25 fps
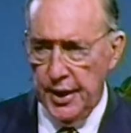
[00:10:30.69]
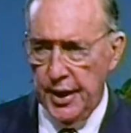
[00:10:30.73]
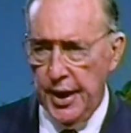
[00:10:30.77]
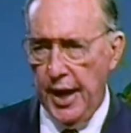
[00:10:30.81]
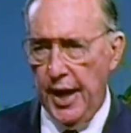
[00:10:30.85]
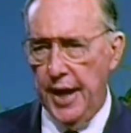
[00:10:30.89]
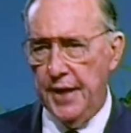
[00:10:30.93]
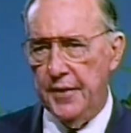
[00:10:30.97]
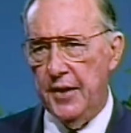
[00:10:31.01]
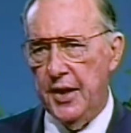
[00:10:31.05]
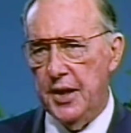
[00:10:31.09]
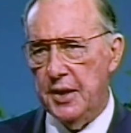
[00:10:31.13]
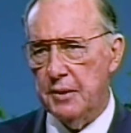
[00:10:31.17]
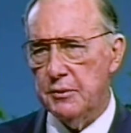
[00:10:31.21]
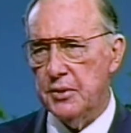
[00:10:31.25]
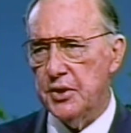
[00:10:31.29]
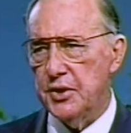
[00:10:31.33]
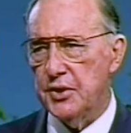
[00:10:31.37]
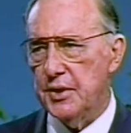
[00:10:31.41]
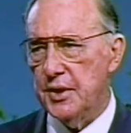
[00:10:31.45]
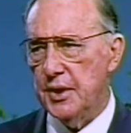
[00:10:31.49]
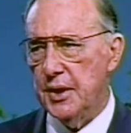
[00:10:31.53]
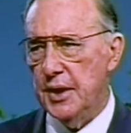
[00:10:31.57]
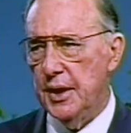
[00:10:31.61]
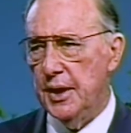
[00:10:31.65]
And that
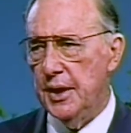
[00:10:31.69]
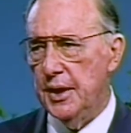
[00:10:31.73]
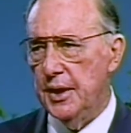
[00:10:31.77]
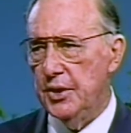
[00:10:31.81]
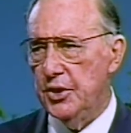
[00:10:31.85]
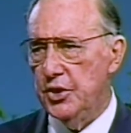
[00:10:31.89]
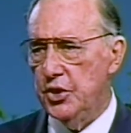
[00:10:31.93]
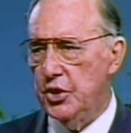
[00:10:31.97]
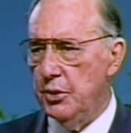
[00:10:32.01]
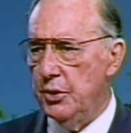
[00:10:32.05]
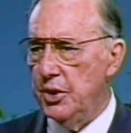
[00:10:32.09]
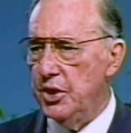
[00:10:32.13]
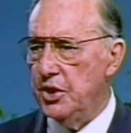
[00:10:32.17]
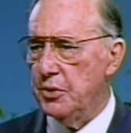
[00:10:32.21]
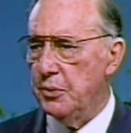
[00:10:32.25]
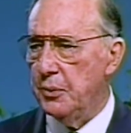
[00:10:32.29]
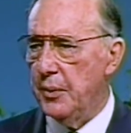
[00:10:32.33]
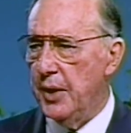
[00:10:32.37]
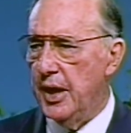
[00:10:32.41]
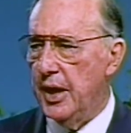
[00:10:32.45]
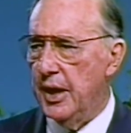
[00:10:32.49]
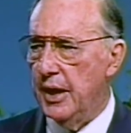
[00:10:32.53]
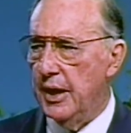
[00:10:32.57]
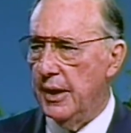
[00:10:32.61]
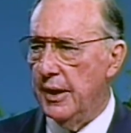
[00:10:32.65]
was the Jewish
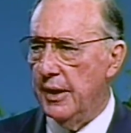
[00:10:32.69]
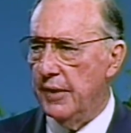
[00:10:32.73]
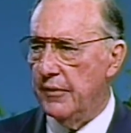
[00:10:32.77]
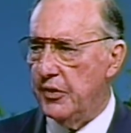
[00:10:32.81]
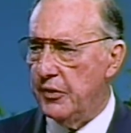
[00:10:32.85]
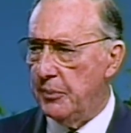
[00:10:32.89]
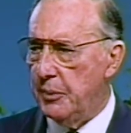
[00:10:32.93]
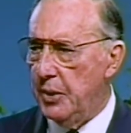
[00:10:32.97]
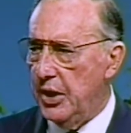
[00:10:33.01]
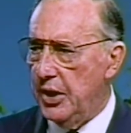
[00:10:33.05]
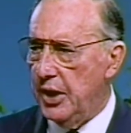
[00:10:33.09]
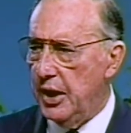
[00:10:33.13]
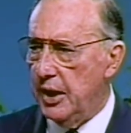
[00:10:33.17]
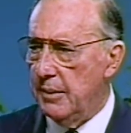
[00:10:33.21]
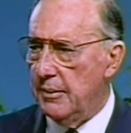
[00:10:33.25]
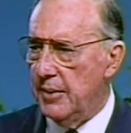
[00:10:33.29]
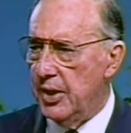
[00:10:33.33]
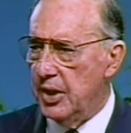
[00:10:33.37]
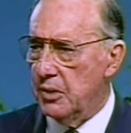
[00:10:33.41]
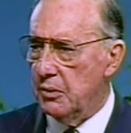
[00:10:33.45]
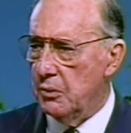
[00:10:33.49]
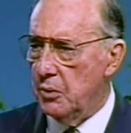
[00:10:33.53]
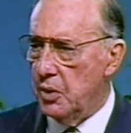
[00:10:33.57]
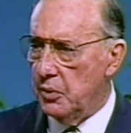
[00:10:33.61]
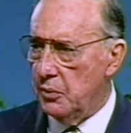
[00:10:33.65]
way of speaking
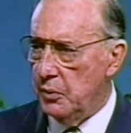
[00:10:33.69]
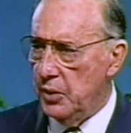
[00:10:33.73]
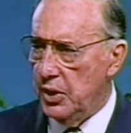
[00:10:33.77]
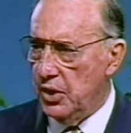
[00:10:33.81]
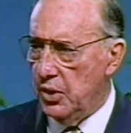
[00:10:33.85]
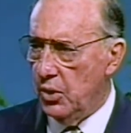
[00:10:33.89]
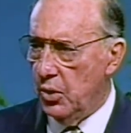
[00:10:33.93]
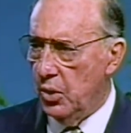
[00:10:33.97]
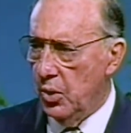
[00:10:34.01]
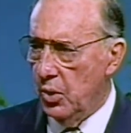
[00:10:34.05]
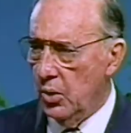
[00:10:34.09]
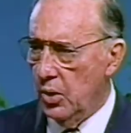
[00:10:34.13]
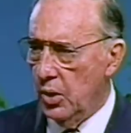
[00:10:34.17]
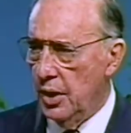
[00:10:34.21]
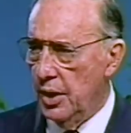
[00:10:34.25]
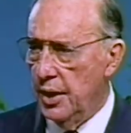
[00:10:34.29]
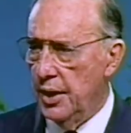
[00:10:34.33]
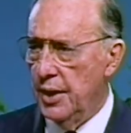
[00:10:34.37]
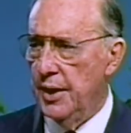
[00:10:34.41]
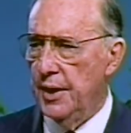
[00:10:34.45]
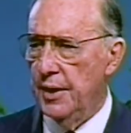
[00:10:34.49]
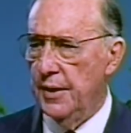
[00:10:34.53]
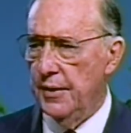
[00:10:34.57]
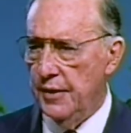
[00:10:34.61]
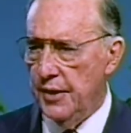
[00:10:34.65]
about what we
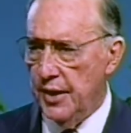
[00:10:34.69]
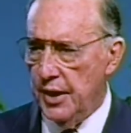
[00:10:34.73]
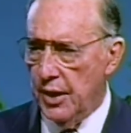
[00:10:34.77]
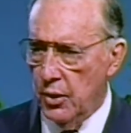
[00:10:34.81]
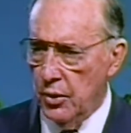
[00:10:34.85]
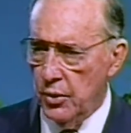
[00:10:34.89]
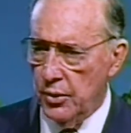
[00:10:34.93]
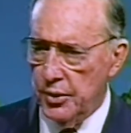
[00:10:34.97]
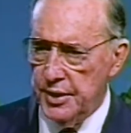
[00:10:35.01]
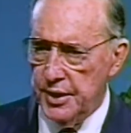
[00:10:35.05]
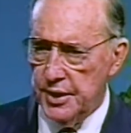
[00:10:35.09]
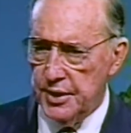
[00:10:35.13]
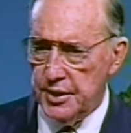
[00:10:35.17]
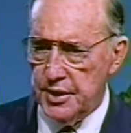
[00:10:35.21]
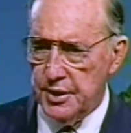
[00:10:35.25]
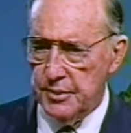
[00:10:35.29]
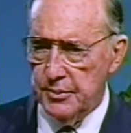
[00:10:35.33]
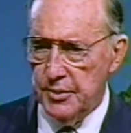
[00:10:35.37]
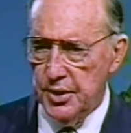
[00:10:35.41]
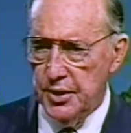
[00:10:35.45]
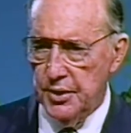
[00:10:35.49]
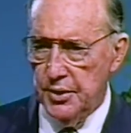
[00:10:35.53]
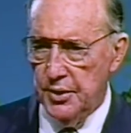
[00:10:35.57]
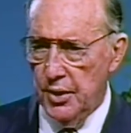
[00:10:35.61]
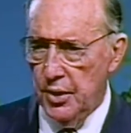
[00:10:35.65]
call the Old
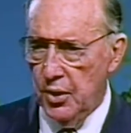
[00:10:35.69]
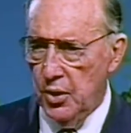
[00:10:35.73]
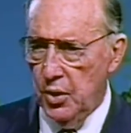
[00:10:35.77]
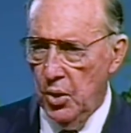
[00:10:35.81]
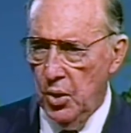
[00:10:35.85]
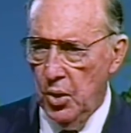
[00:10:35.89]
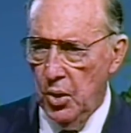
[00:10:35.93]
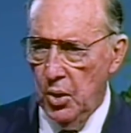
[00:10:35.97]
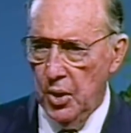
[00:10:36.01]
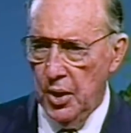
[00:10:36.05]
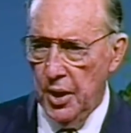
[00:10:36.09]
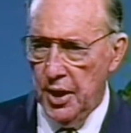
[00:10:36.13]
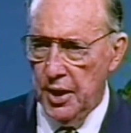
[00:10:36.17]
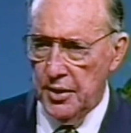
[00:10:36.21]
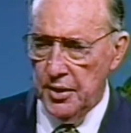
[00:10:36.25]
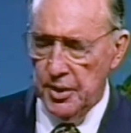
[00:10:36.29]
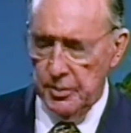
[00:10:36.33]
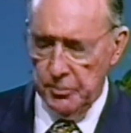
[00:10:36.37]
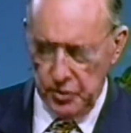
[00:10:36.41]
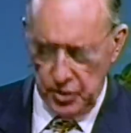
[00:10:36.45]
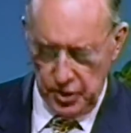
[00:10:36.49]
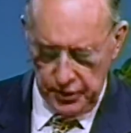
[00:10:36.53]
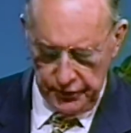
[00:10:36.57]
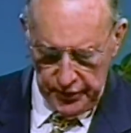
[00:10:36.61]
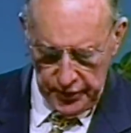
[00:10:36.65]
Testament, the law and the
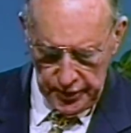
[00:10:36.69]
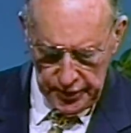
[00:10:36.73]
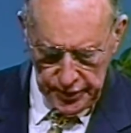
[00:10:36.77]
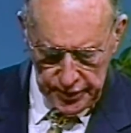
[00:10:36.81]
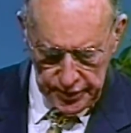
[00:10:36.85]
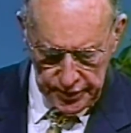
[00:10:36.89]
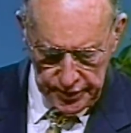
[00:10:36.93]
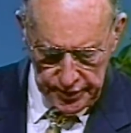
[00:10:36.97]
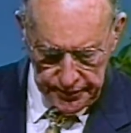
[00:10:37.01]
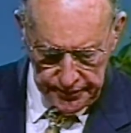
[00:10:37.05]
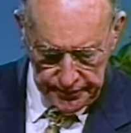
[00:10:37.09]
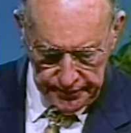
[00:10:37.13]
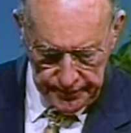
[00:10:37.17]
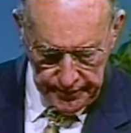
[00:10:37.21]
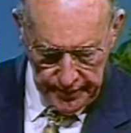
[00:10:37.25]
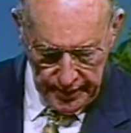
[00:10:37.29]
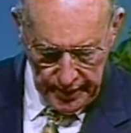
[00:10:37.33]
prophets.